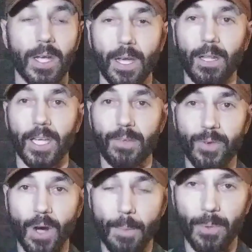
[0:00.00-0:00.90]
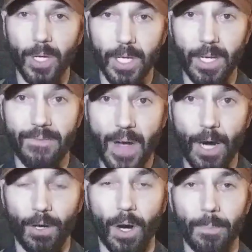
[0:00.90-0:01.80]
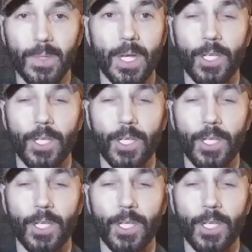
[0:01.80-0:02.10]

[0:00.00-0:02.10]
Kind of like if you're operating a firearm.